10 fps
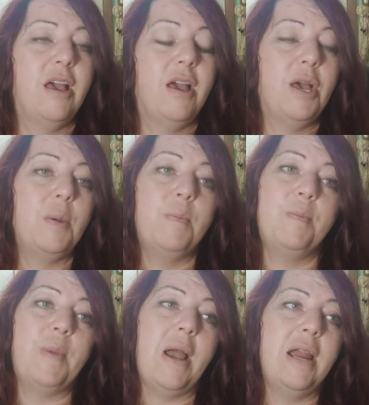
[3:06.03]

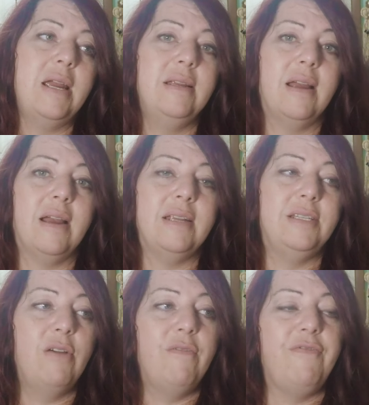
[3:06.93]
um, I, I
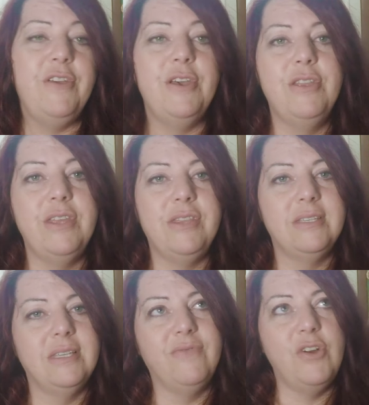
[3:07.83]
don't feel that
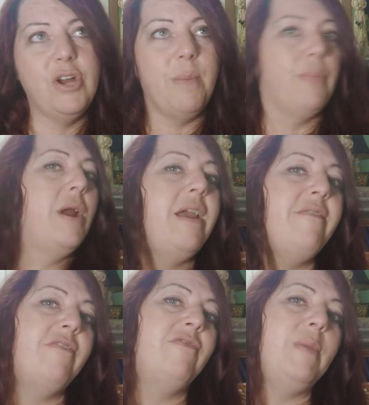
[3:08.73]
this is very
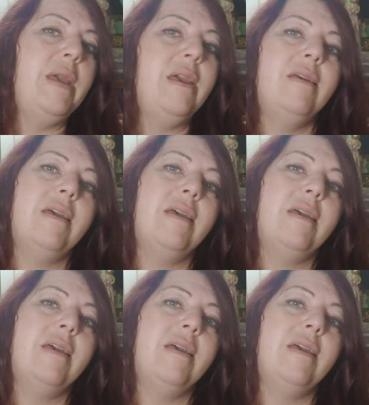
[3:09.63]
brave of me,